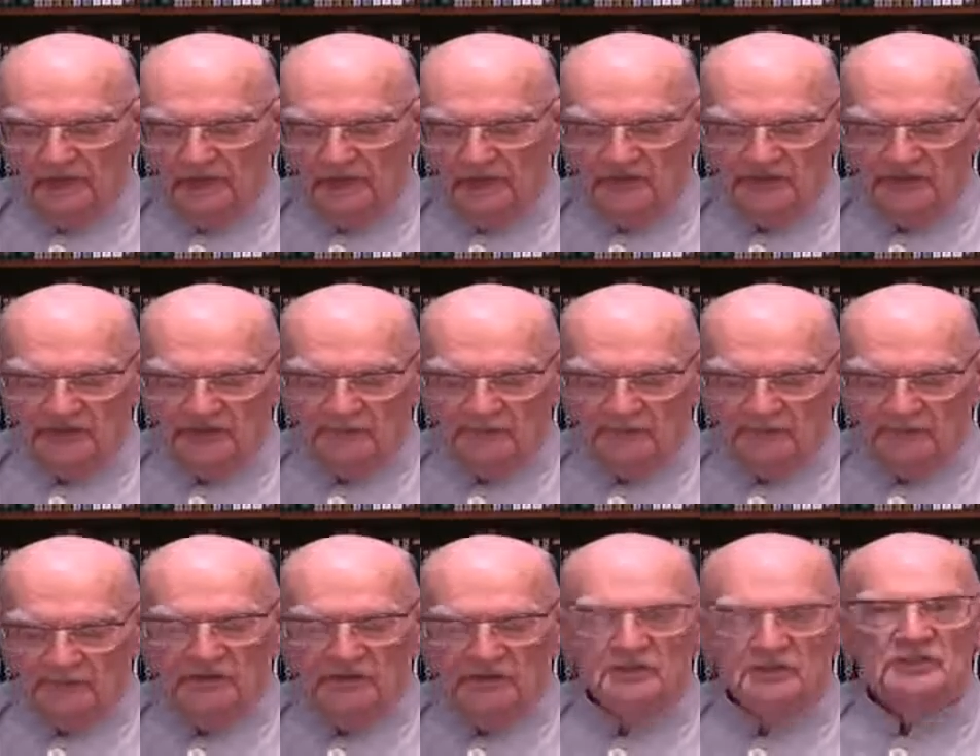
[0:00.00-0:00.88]
The ship
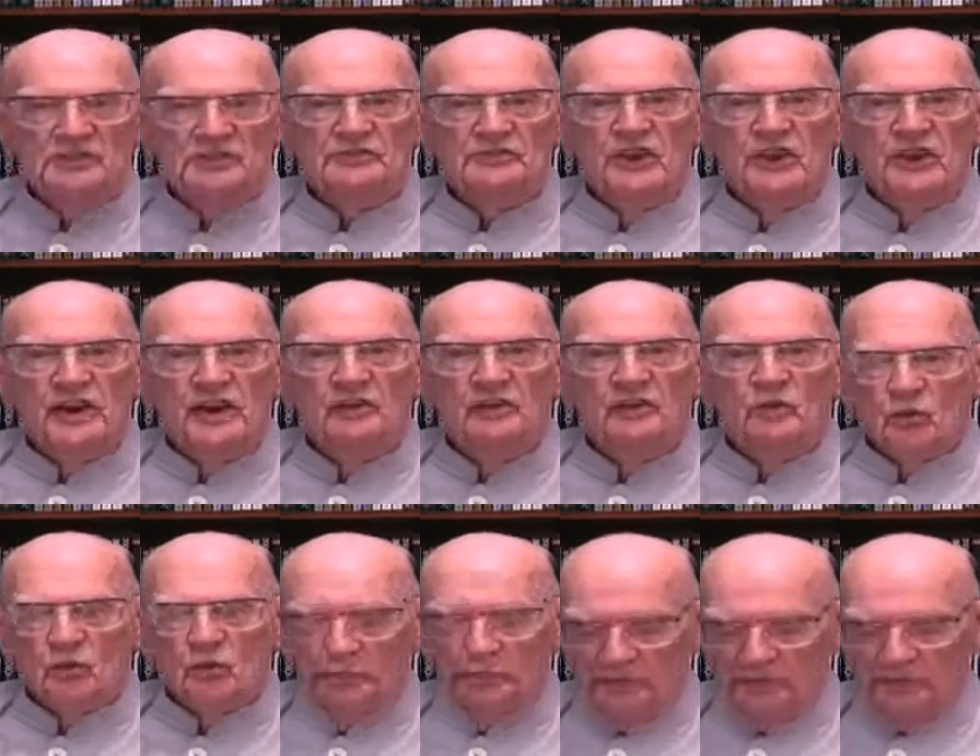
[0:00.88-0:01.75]
was in its final
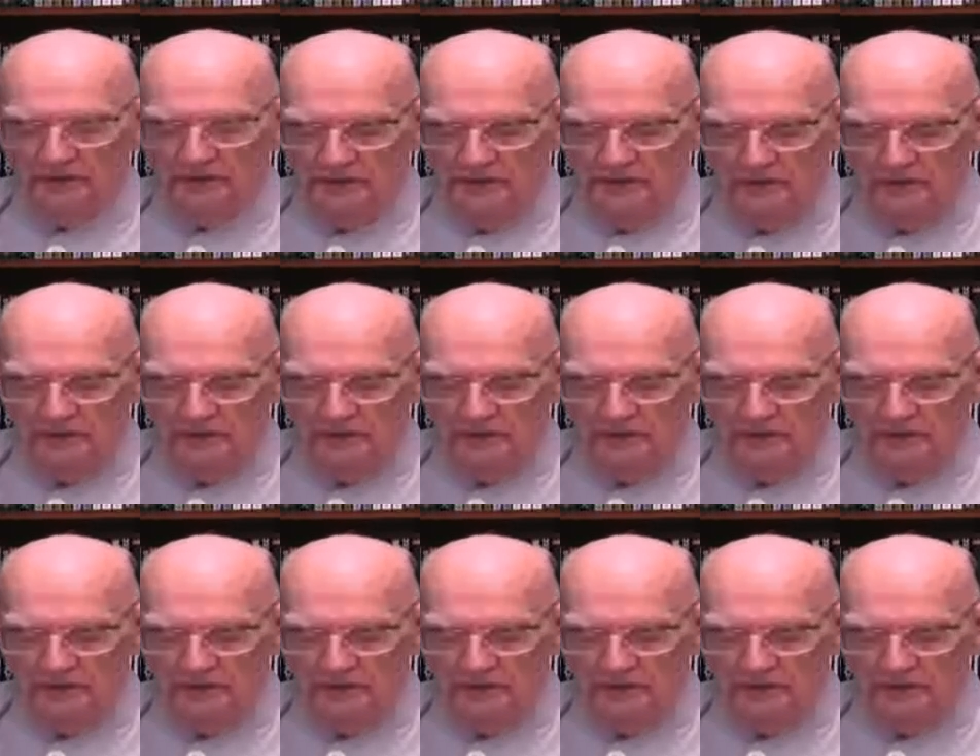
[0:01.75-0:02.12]
orbit,